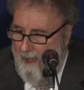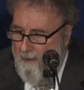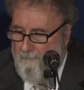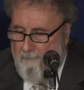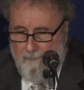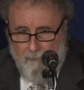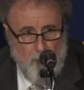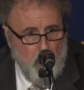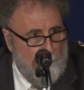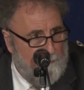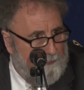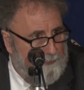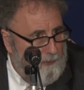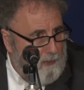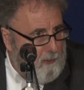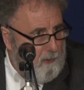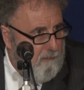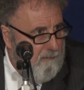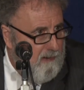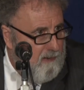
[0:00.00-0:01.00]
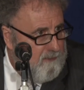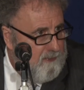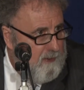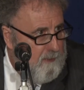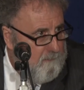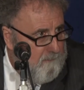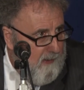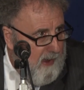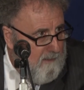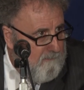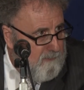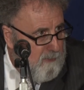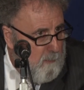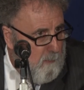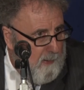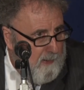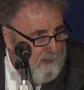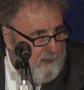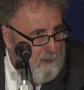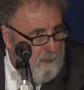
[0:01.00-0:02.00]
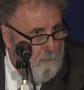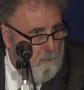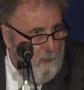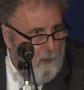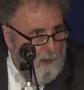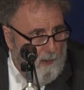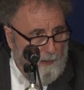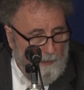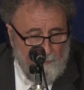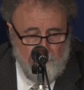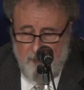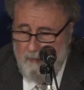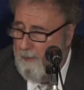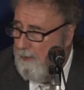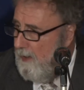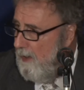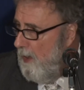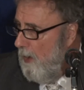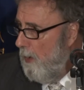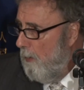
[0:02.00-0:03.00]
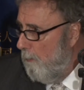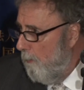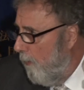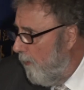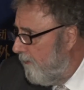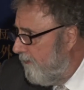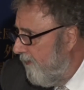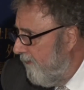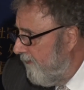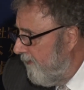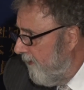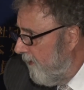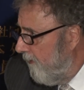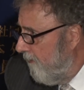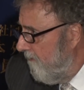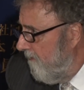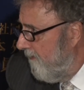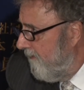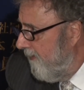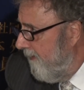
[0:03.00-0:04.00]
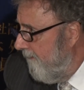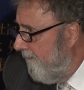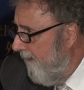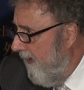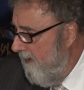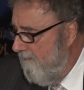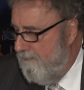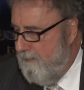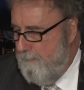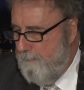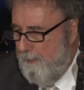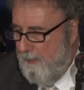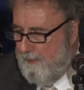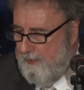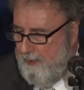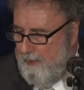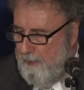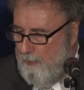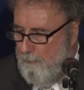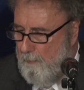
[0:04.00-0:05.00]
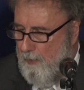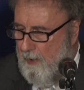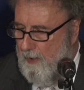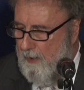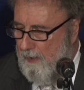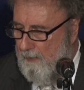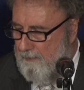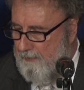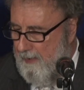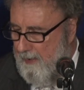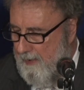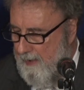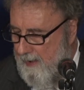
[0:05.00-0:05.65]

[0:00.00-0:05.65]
food security for everyone in the world, water security for everybody in the world.